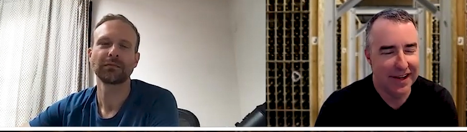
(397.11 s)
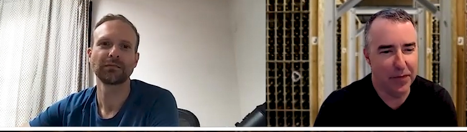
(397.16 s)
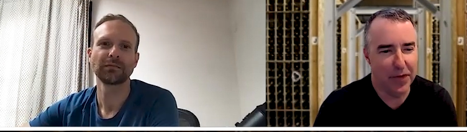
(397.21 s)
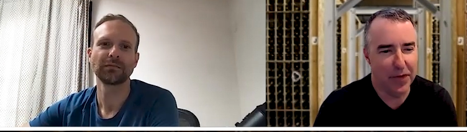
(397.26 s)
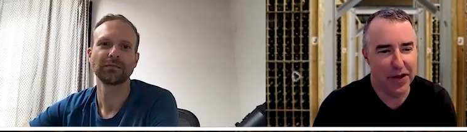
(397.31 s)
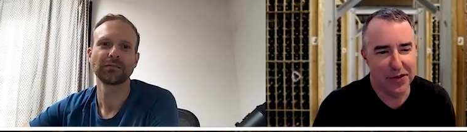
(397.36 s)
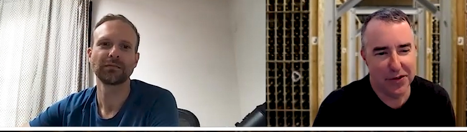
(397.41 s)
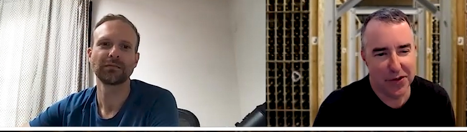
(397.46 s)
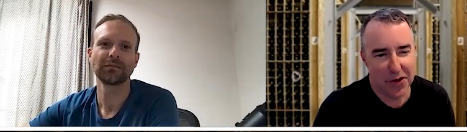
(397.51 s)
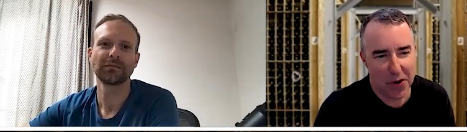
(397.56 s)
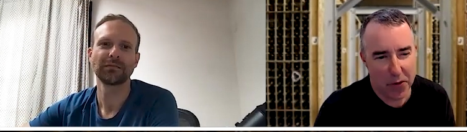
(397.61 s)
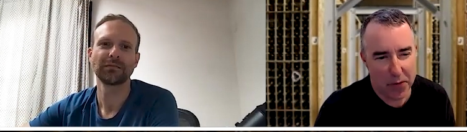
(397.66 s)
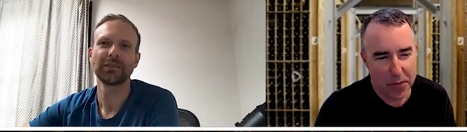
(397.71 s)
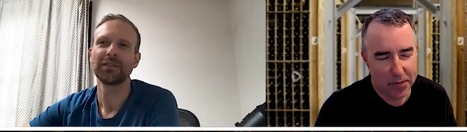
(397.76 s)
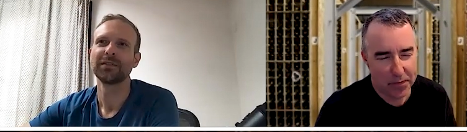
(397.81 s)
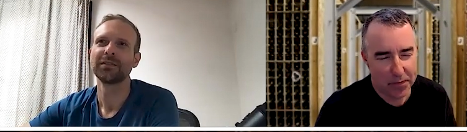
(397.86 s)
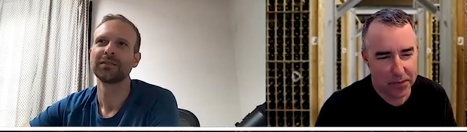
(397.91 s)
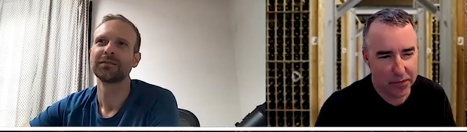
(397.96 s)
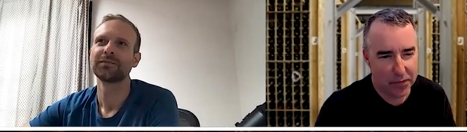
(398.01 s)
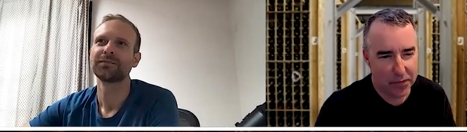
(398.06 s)
Speaker 1: And so,
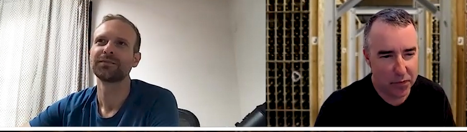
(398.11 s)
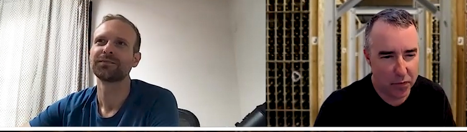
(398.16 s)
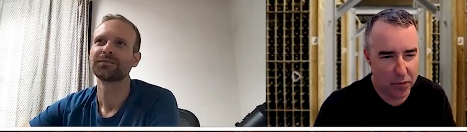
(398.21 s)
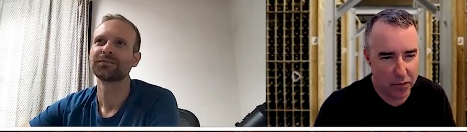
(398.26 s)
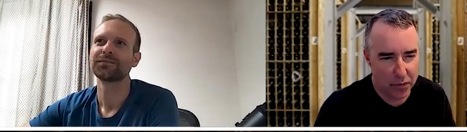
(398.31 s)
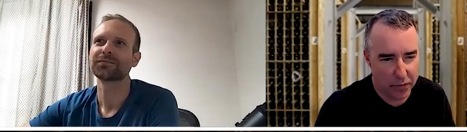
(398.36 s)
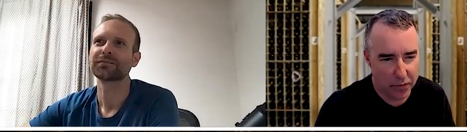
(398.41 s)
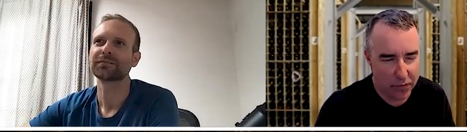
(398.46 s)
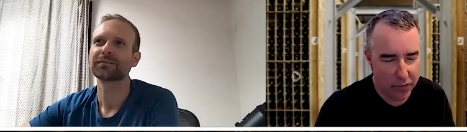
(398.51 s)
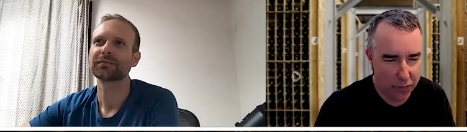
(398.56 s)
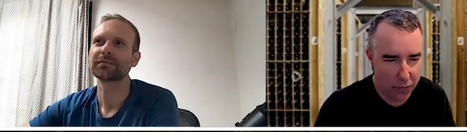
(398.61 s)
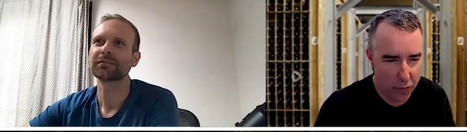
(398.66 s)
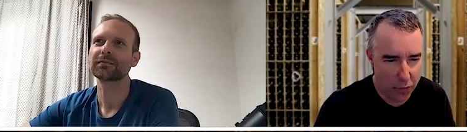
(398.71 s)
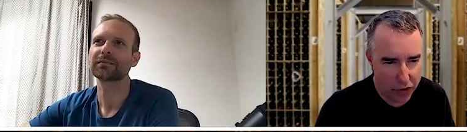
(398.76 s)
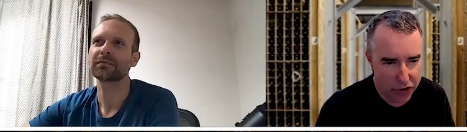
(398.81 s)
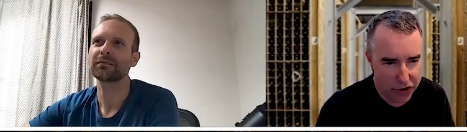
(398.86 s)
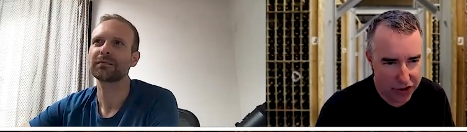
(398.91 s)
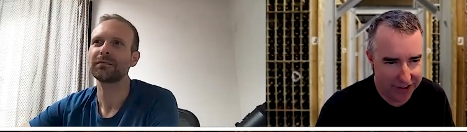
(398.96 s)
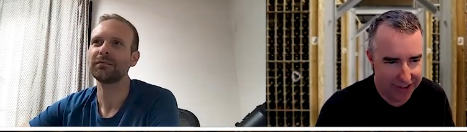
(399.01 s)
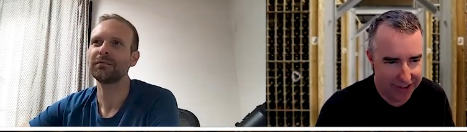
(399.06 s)

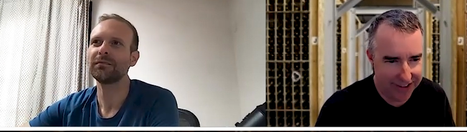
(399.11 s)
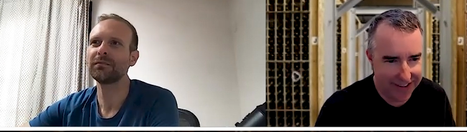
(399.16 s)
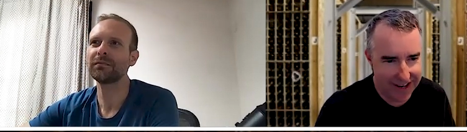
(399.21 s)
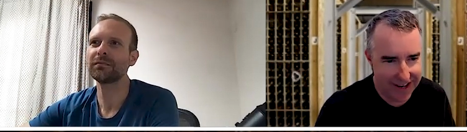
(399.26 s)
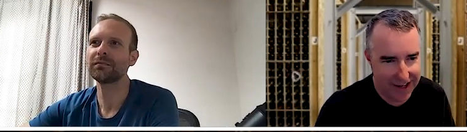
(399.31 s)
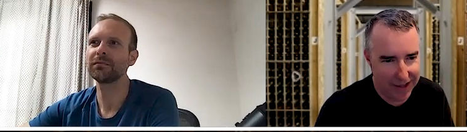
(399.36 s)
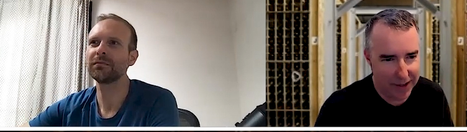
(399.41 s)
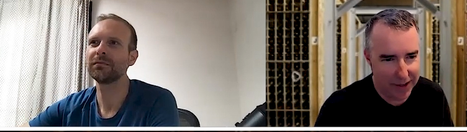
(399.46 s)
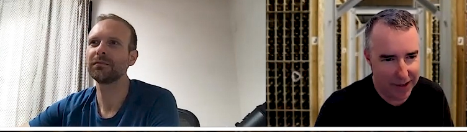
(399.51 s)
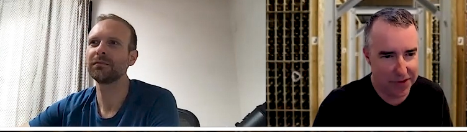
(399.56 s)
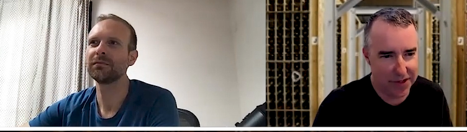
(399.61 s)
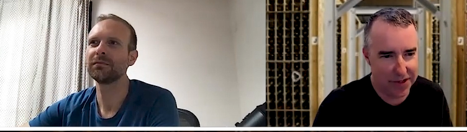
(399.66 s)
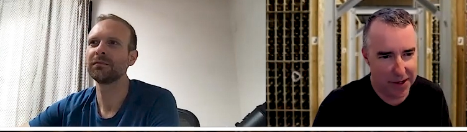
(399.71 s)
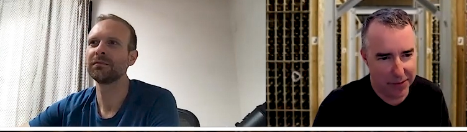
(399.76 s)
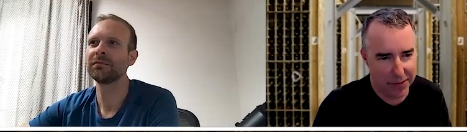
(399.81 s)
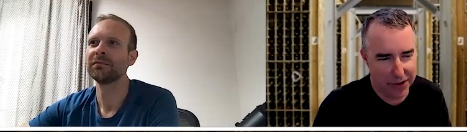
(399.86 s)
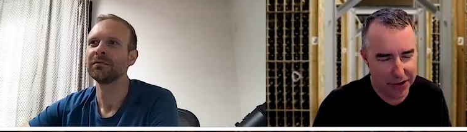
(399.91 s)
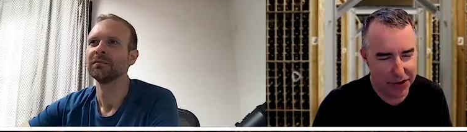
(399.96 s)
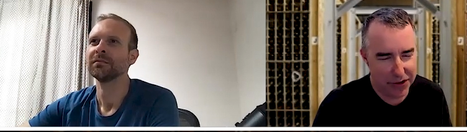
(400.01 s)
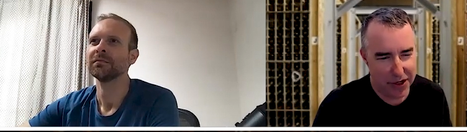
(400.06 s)
fortunately, Kelly was
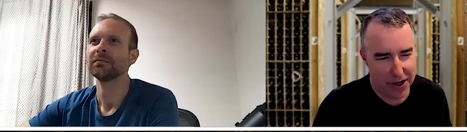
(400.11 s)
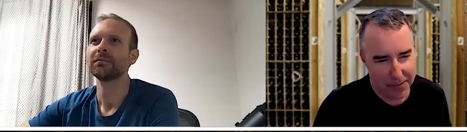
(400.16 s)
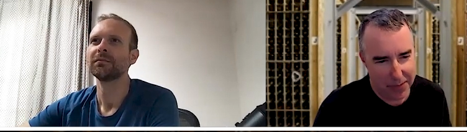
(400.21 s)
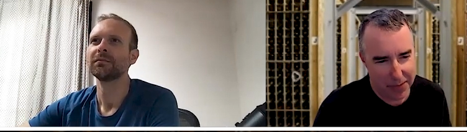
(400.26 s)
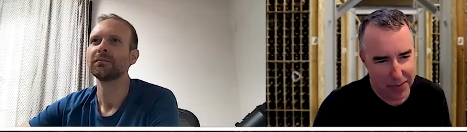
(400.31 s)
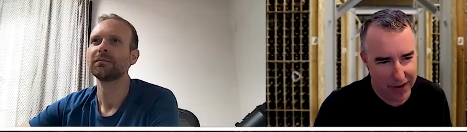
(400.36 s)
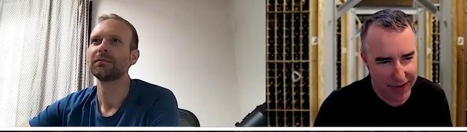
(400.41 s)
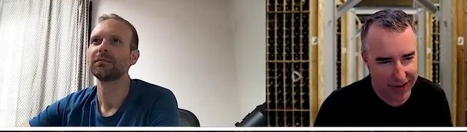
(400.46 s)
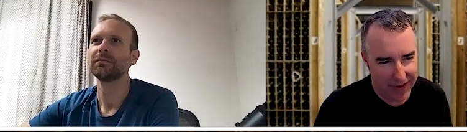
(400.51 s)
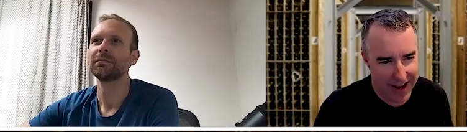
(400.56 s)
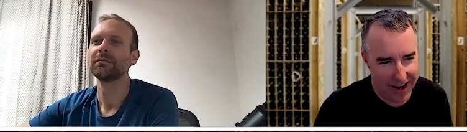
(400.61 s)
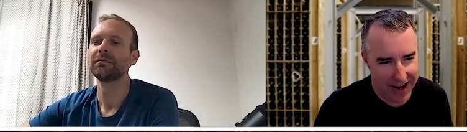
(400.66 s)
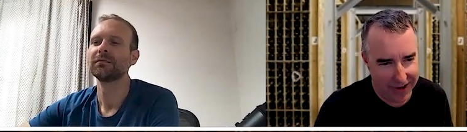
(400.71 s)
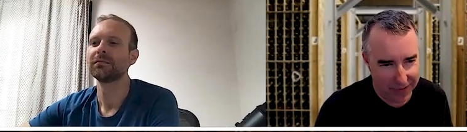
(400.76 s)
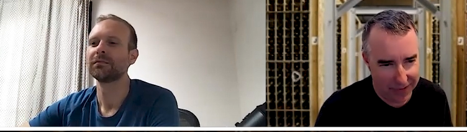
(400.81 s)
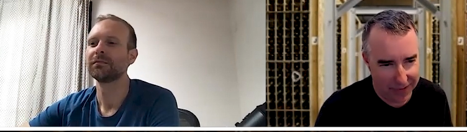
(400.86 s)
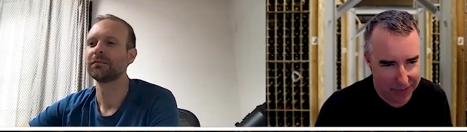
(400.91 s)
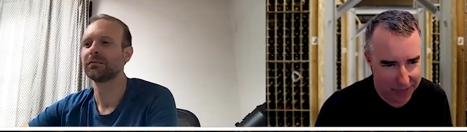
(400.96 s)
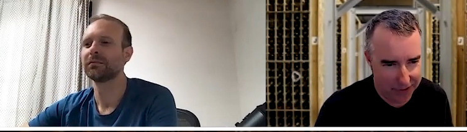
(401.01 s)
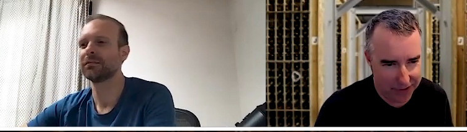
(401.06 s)
able to jump on that
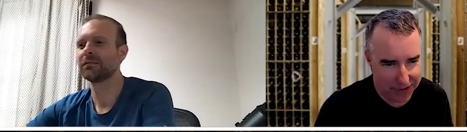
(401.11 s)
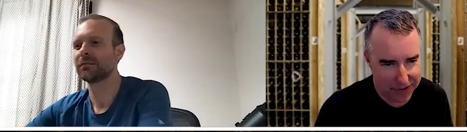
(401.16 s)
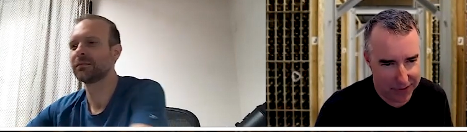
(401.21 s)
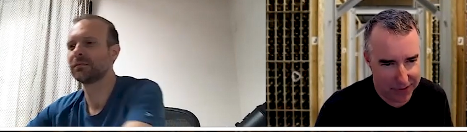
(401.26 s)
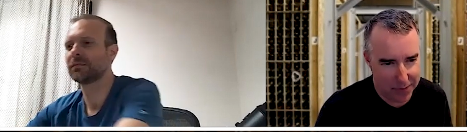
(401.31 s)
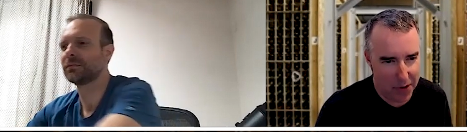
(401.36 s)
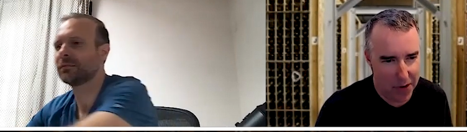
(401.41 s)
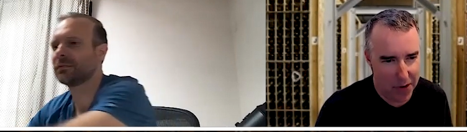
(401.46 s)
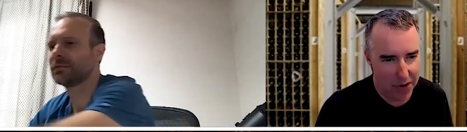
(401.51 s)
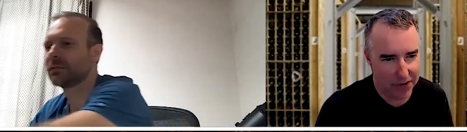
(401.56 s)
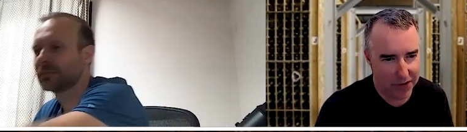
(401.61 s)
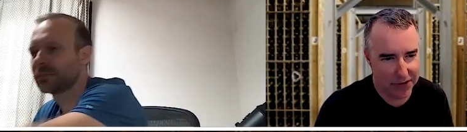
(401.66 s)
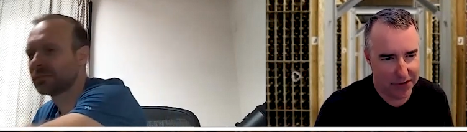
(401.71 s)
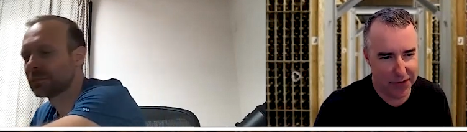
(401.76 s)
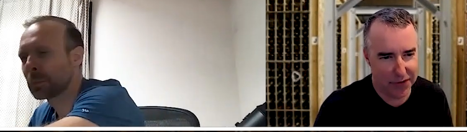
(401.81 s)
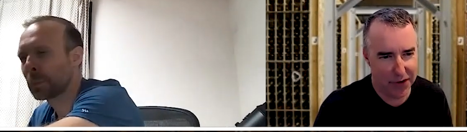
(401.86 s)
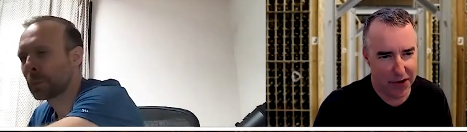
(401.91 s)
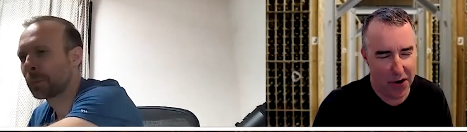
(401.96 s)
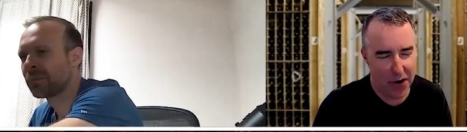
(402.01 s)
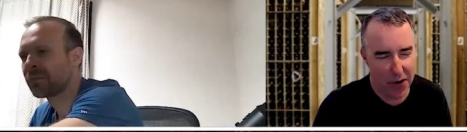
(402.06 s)
and fix them all, so
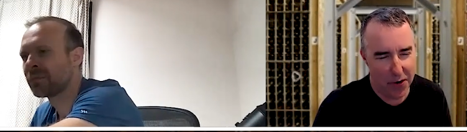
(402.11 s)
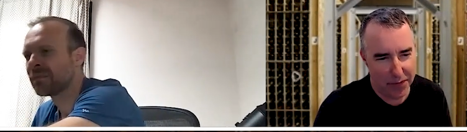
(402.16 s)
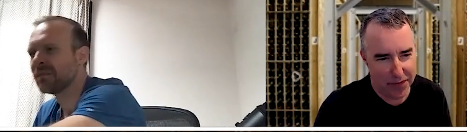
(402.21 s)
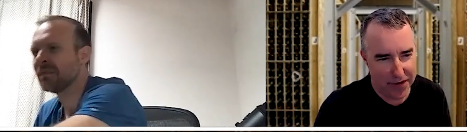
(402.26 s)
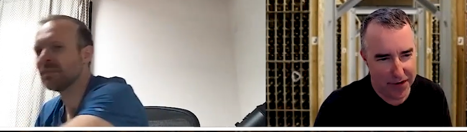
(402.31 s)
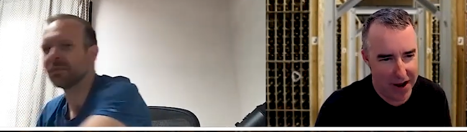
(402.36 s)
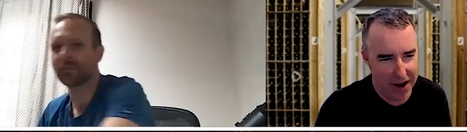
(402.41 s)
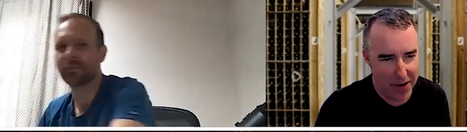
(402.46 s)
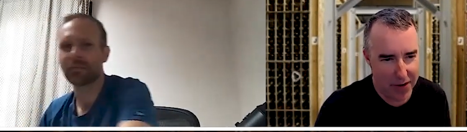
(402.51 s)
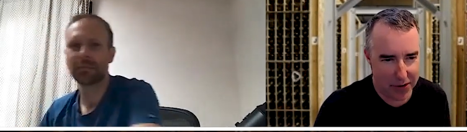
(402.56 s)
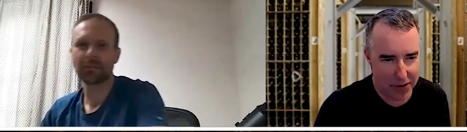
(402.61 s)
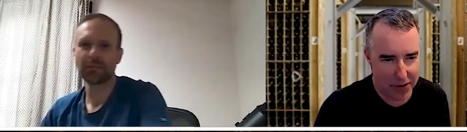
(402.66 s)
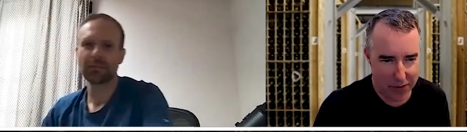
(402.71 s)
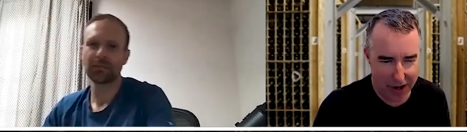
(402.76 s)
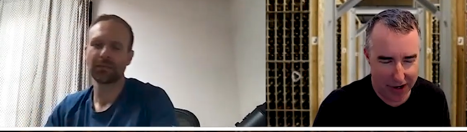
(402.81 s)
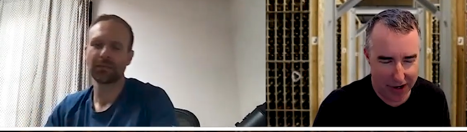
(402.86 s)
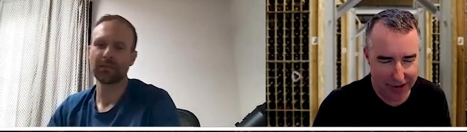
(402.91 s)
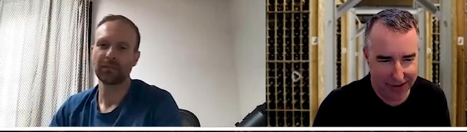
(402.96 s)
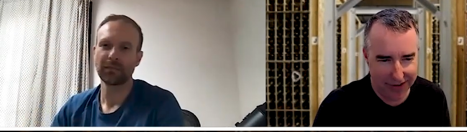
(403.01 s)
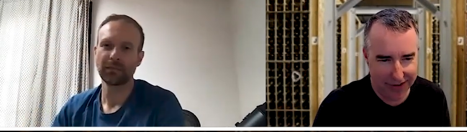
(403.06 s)
they're all now
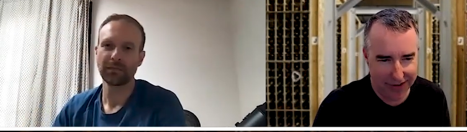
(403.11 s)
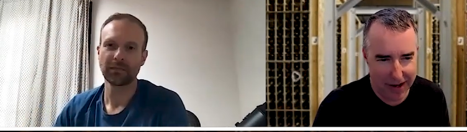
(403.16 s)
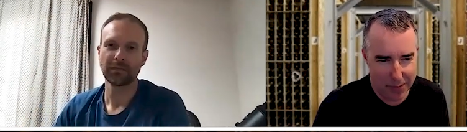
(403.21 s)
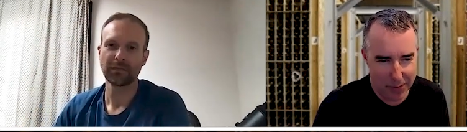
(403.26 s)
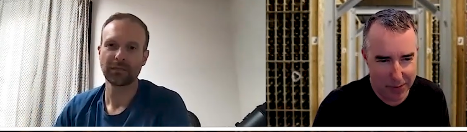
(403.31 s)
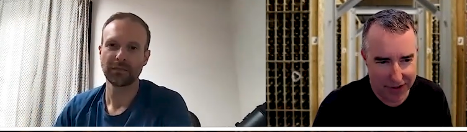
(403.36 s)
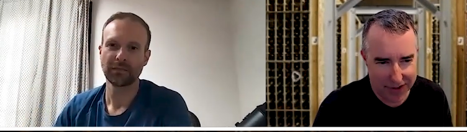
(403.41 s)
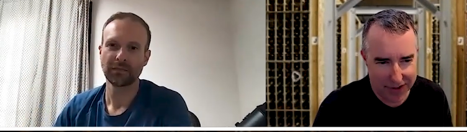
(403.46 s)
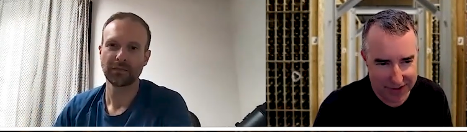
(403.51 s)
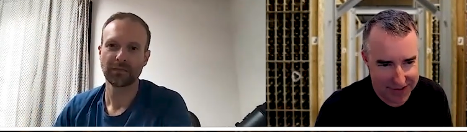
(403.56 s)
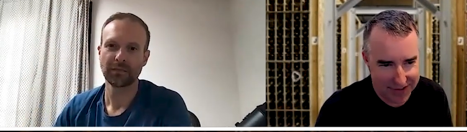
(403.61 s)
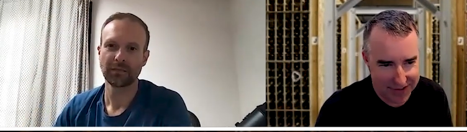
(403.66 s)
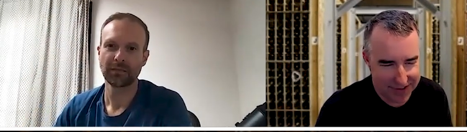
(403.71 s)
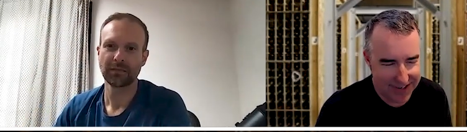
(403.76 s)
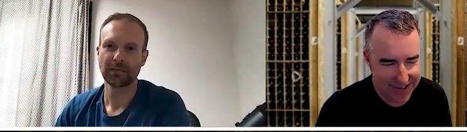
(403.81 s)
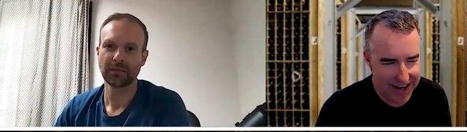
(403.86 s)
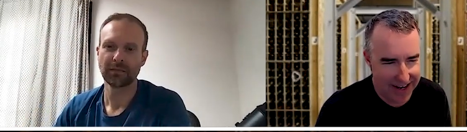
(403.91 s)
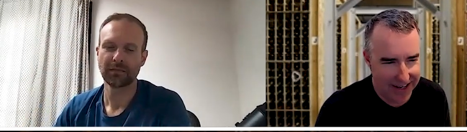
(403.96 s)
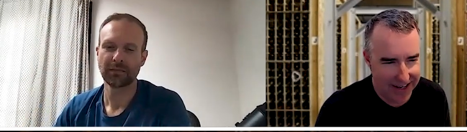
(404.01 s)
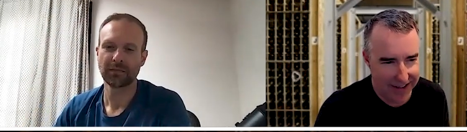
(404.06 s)
correctly labeled as a
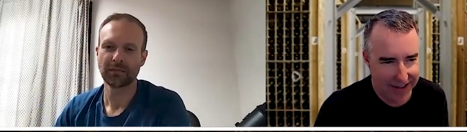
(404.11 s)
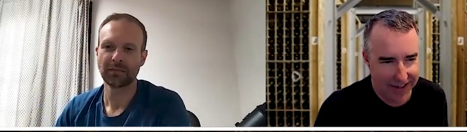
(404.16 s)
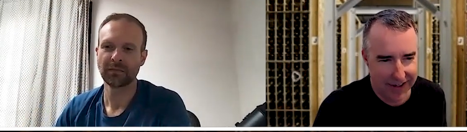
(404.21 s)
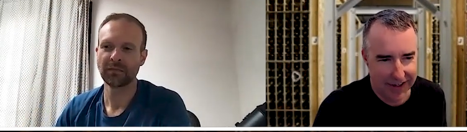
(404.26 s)
state